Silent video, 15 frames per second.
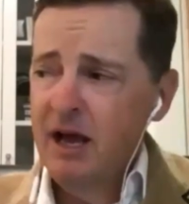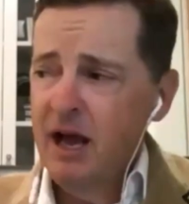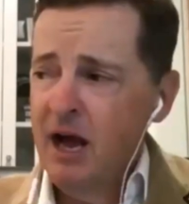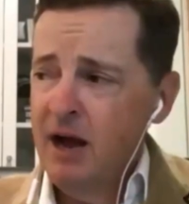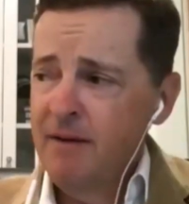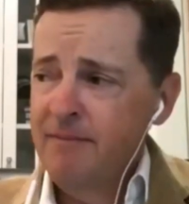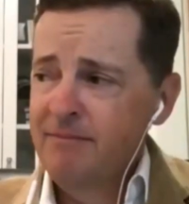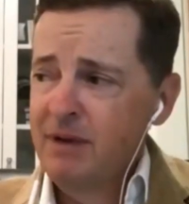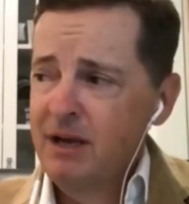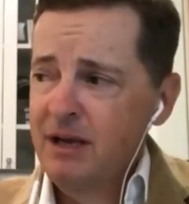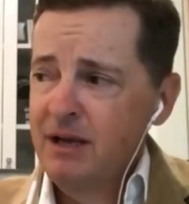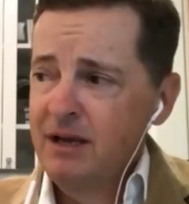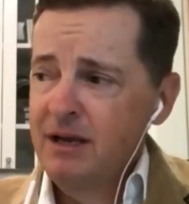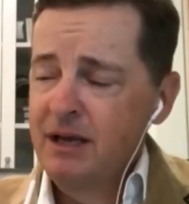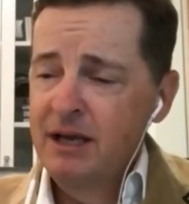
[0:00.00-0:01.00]

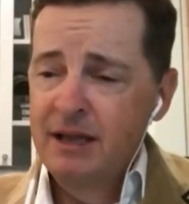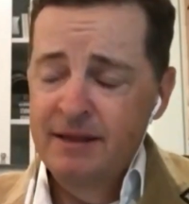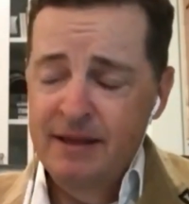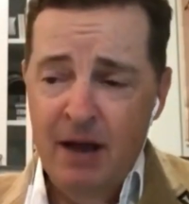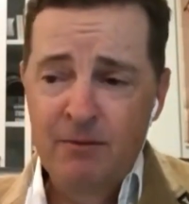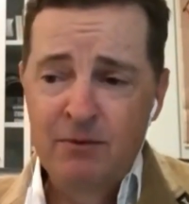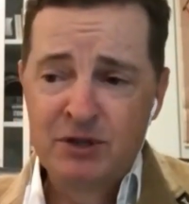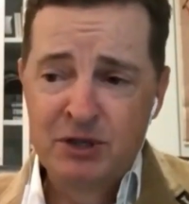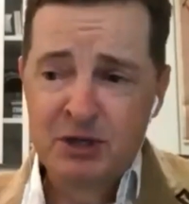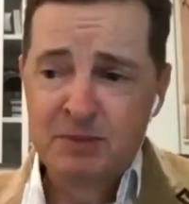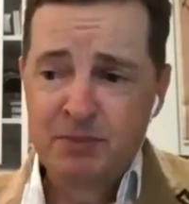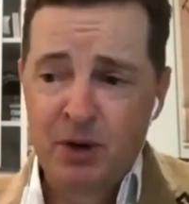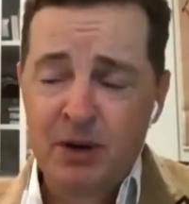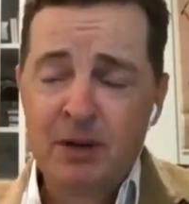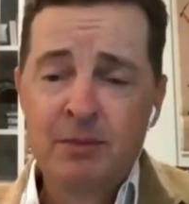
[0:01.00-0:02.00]
that was
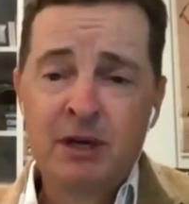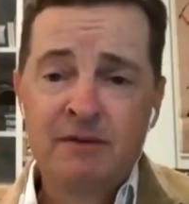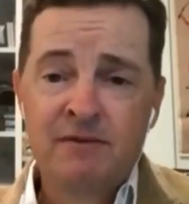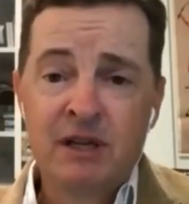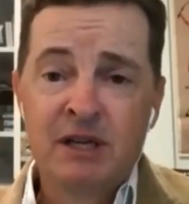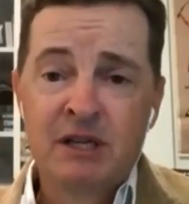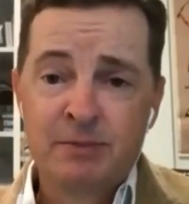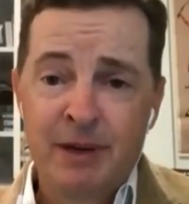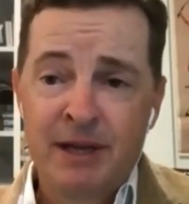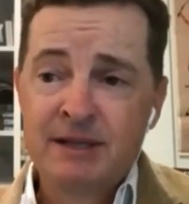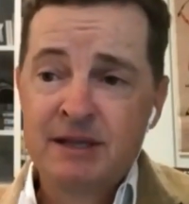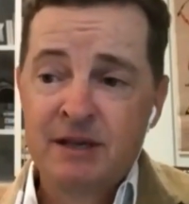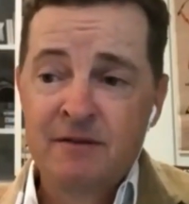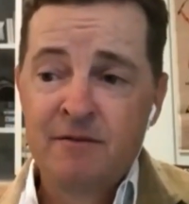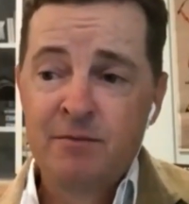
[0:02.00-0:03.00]
just prohibitively
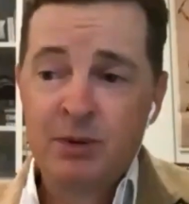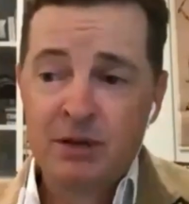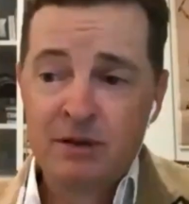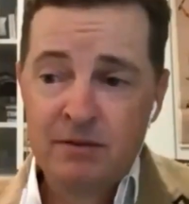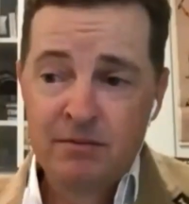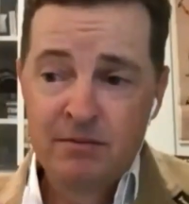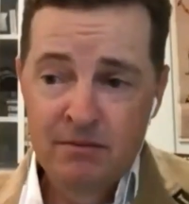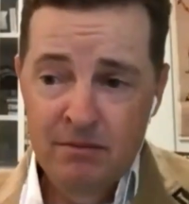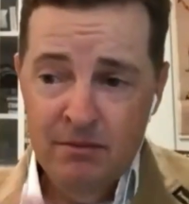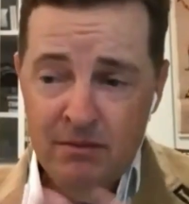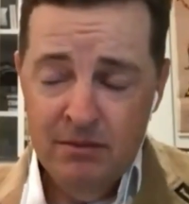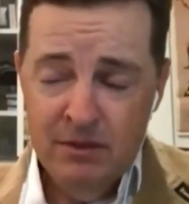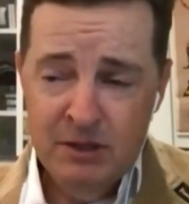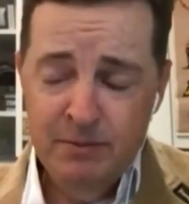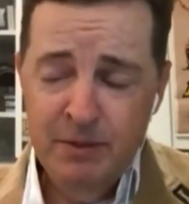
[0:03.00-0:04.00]
expensive. But
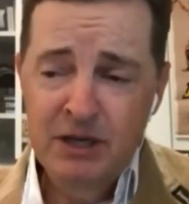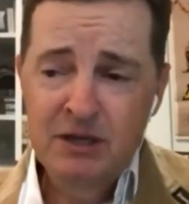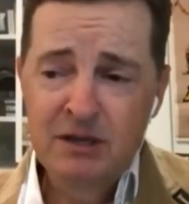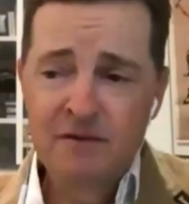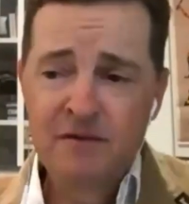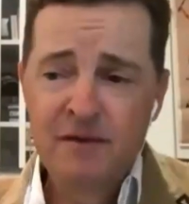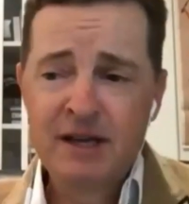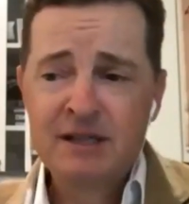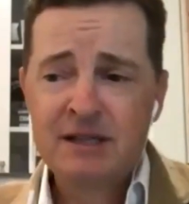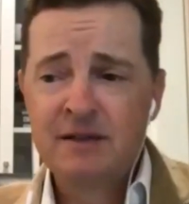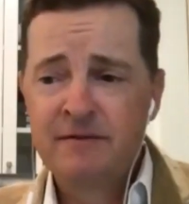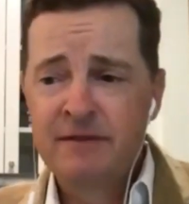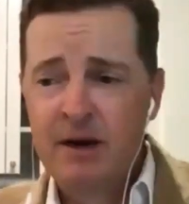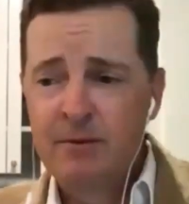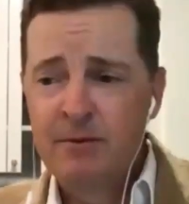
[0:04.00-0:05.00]
special effects
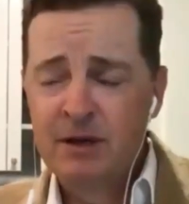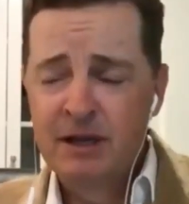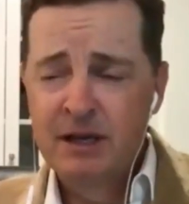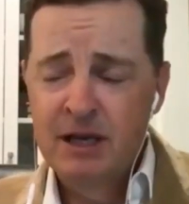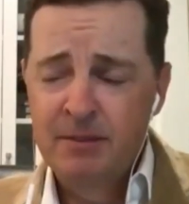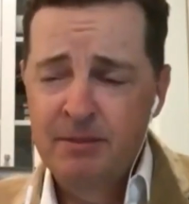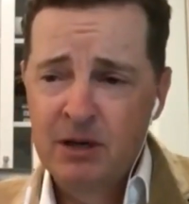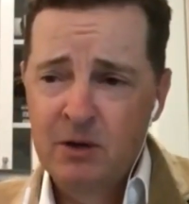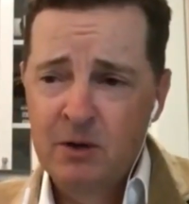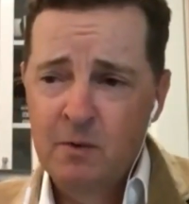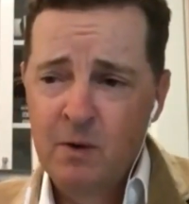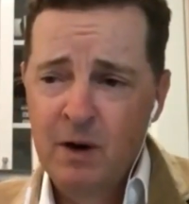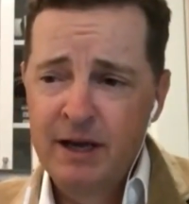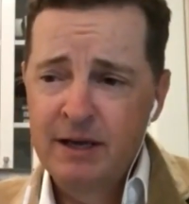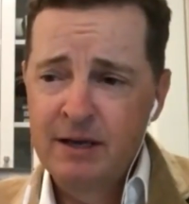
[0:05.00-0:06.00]
have now really come a long
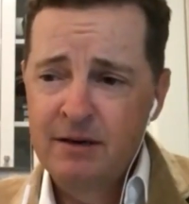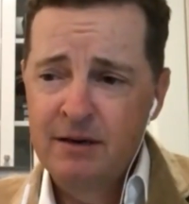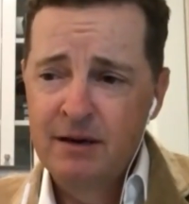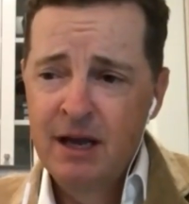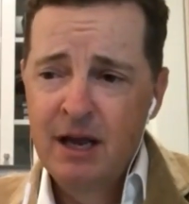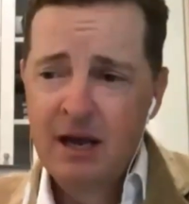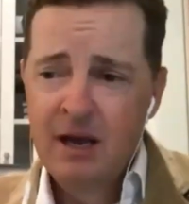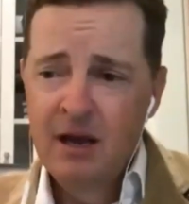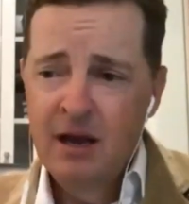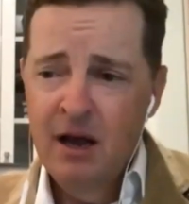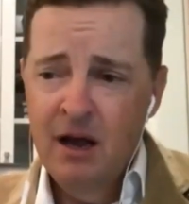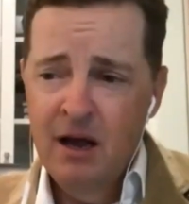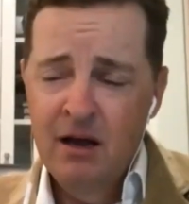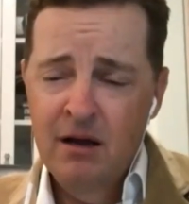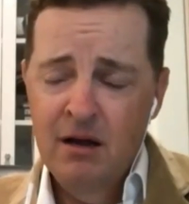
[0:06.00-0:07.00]
way. And
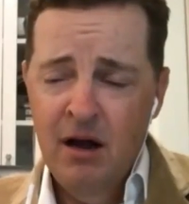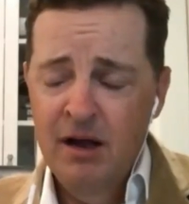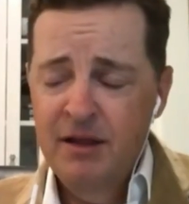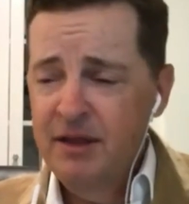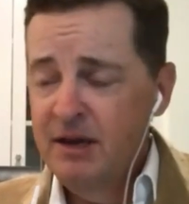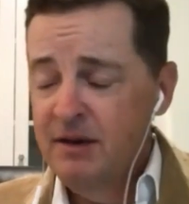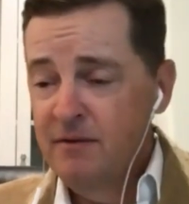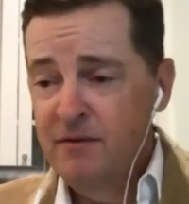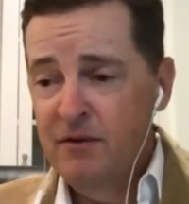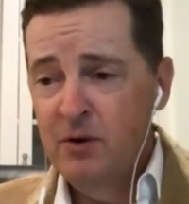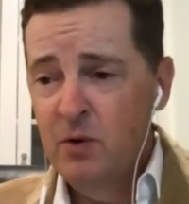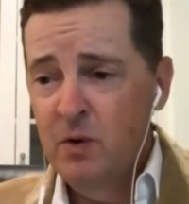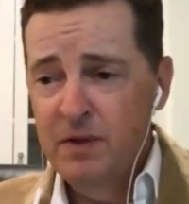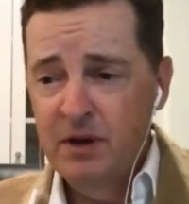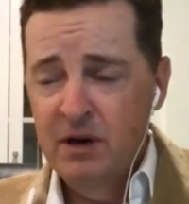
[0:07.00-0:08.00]
I think for
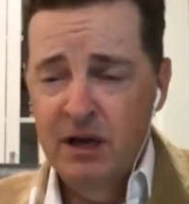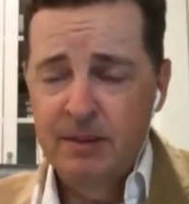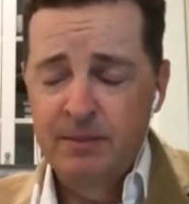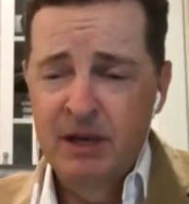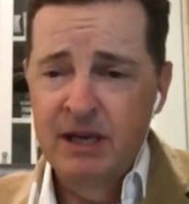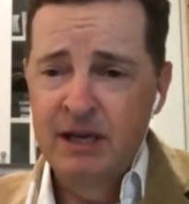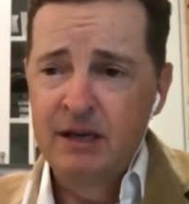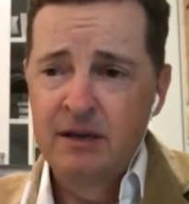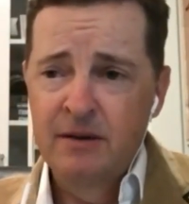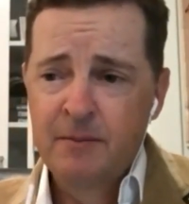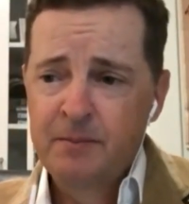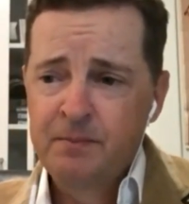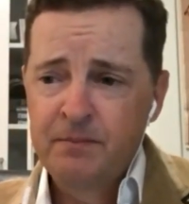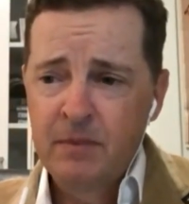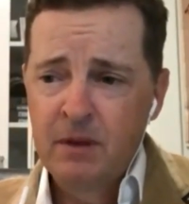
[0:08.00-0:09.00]
an author like me,
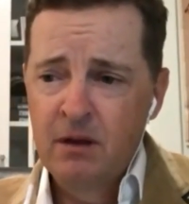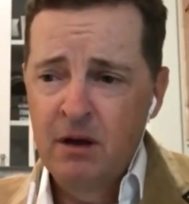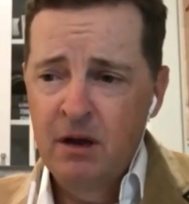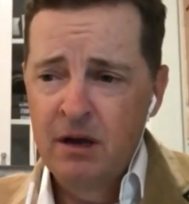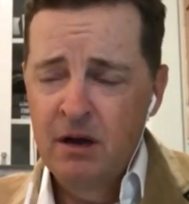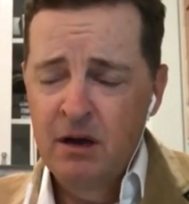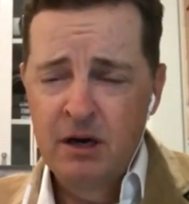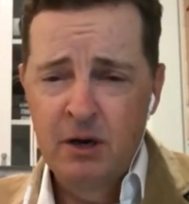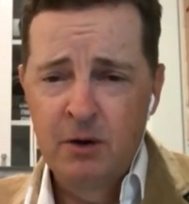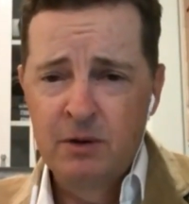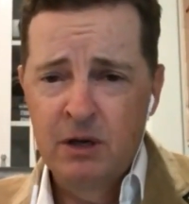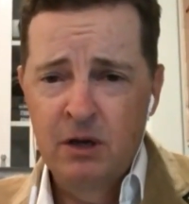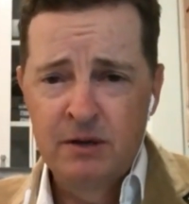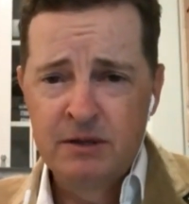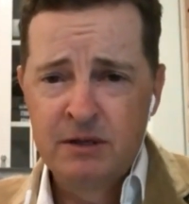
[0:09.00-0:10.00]
I owe a
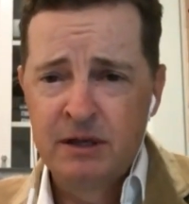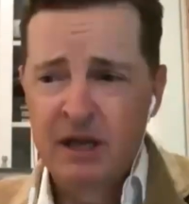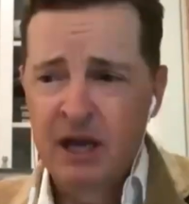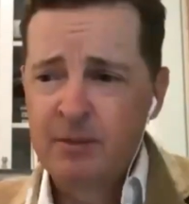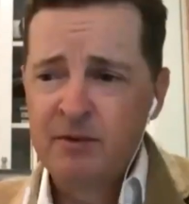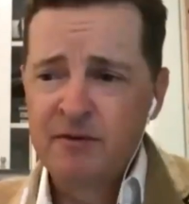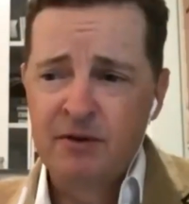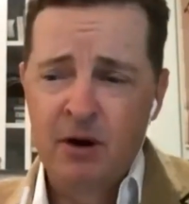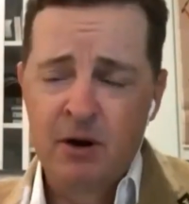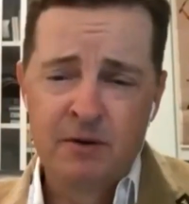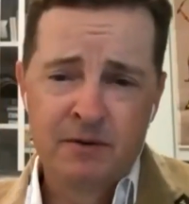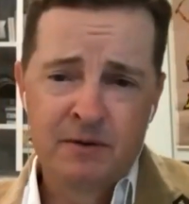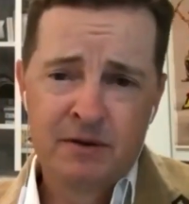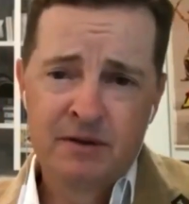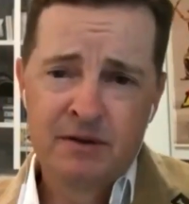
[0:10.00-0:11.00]
lot to Game of
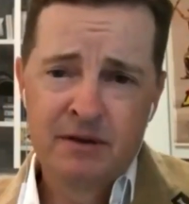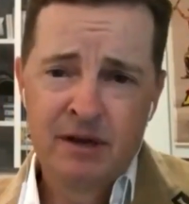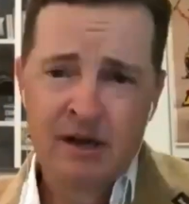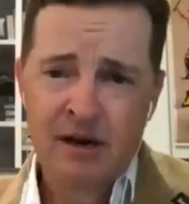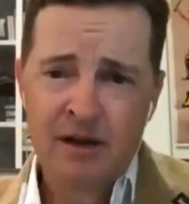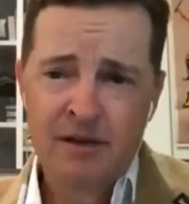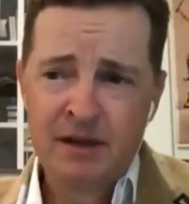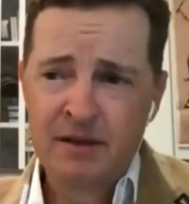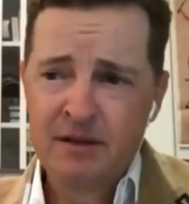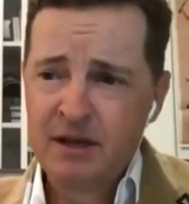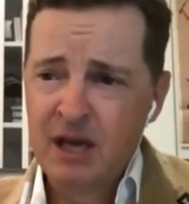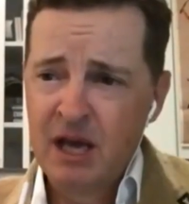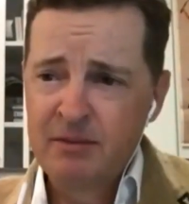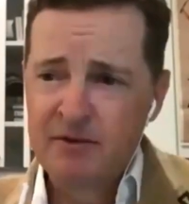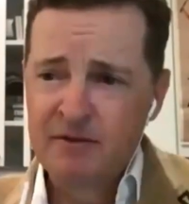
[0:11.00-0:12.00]
Thrones. And I think the
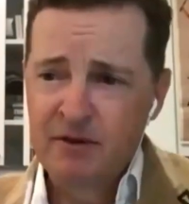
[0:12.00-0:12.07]
Game of